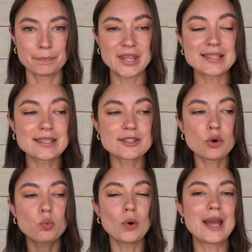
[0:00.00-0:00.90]
This is the
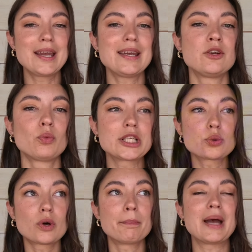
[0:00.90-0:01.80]
way in which
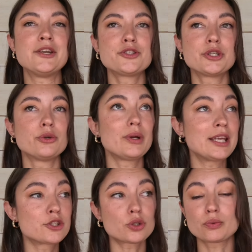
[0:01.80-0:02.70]
we're meant to
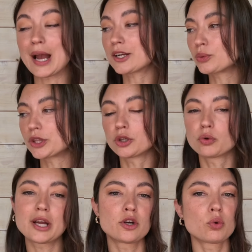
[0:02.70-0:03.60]
interact with the
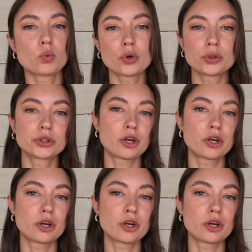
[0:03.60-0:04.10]
greater world